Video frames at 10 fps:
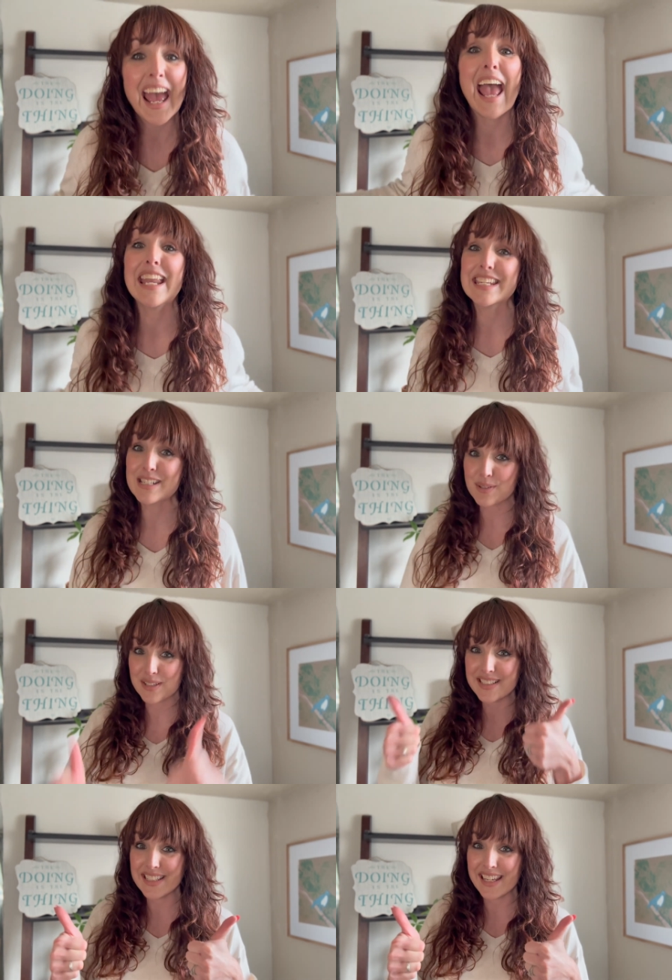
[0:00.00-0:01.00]
and
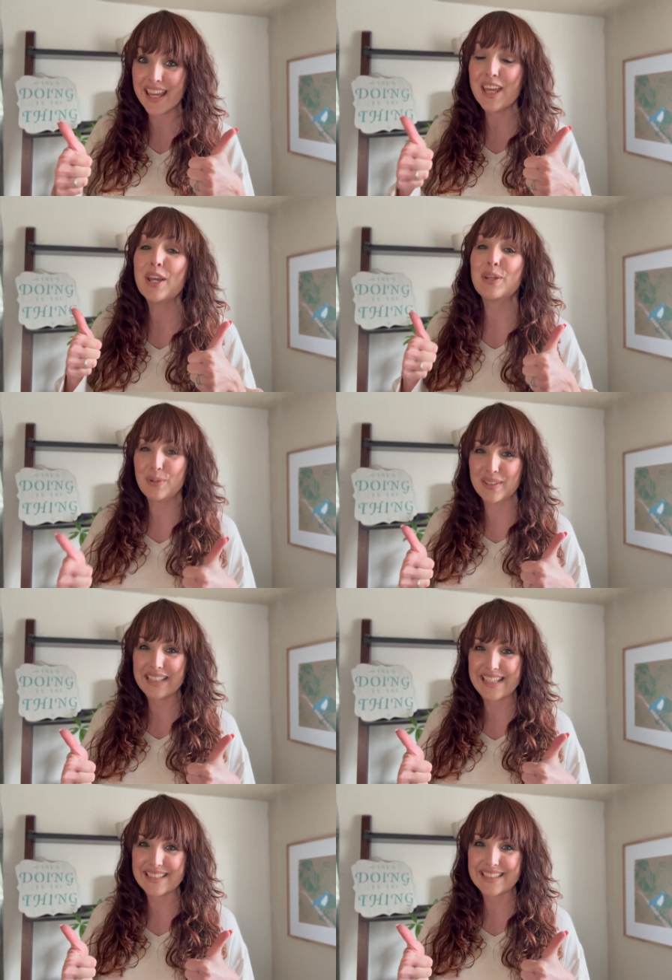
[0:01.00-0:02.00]
increasing your
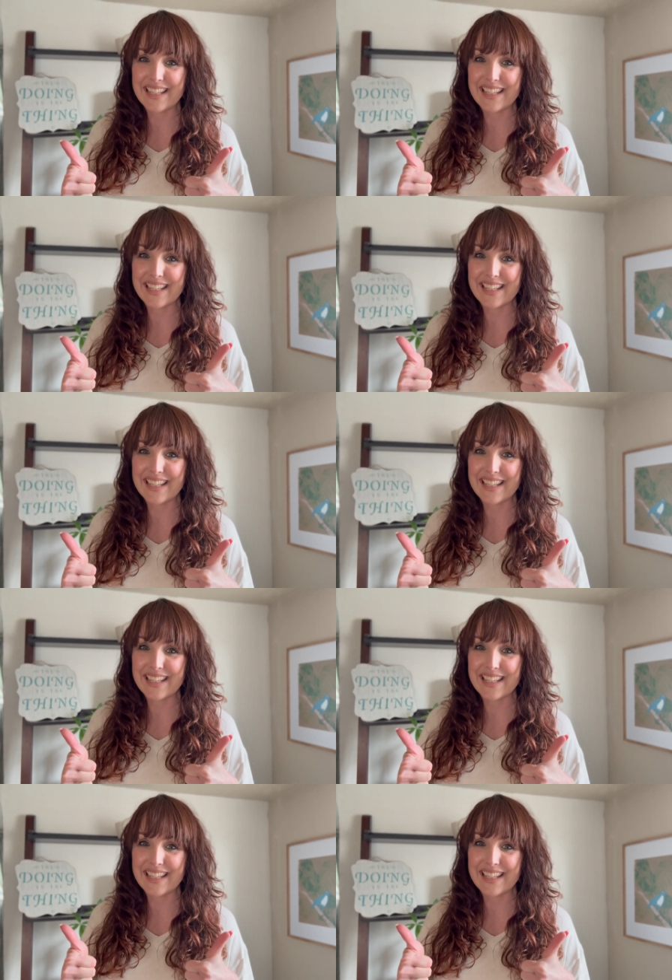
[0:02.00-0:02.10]
leads.